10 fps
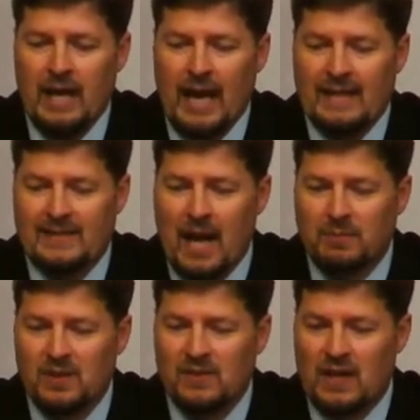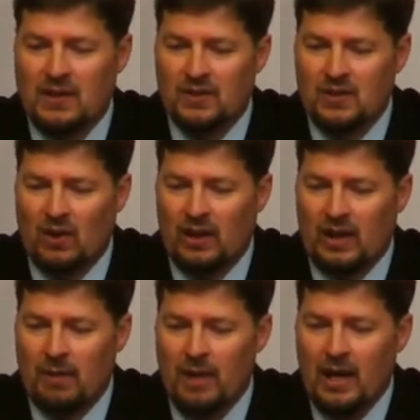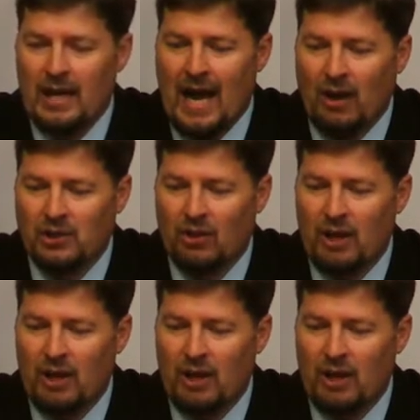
And Samson said concerning them, Now shall